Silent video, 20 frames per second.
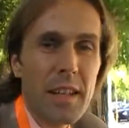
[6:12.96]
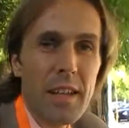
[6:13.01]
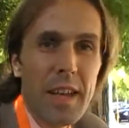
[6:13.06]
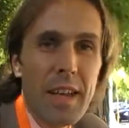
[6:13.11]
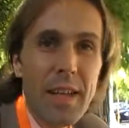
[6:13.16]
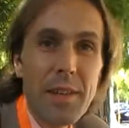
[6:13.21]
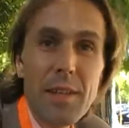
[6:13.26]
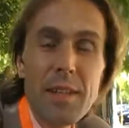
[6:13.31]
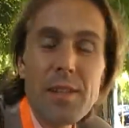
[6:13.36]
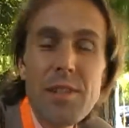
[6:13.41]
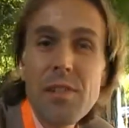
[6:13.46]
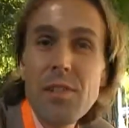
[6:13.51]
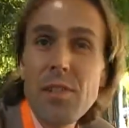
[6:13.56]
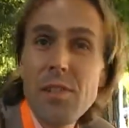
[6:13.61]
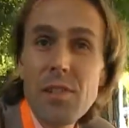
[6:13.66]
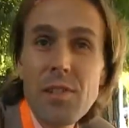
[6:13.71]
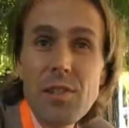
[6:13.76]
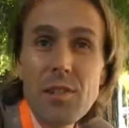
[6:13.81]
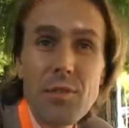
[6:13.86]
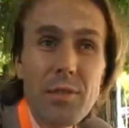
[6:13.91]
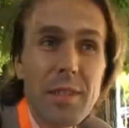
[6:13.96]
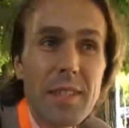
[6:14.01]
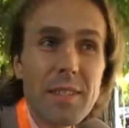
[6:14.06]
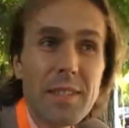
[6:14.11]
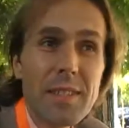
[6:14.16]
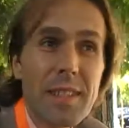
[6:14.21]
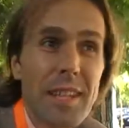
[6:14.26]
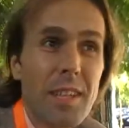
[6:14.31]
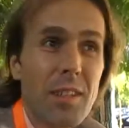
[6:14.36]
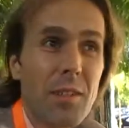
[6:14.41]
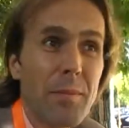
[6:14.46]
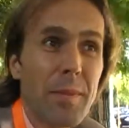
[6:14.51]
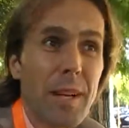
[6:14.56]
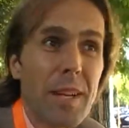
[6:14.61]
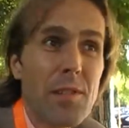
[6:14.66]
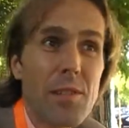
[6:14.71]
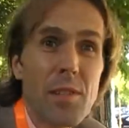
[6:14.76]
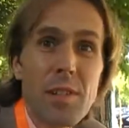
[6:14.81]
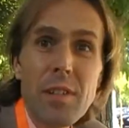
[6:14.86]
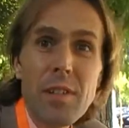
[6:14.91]
And this is just Greece. Can you
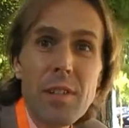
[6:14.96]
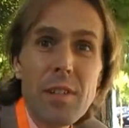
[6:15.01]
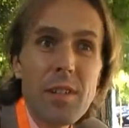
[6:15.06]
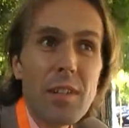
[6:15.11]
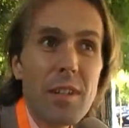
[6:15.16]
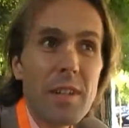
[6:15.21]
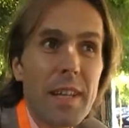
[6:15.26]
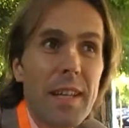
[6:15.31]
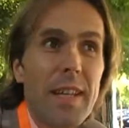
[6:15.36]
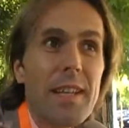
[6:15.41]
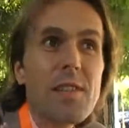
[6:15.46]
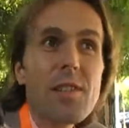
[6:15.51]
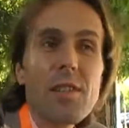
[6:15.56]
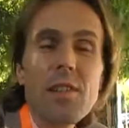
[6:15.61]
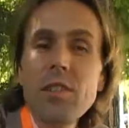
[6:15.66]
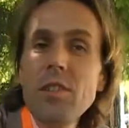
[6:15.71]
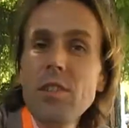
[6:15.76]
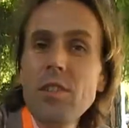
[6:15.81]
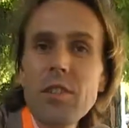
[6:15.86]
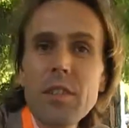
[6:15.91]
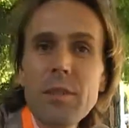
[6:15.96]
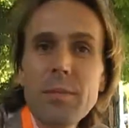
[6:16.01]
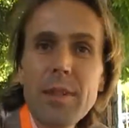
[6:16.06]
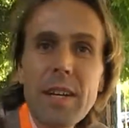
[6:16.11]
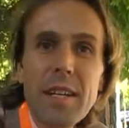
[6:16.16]
imagine Eastern Europe?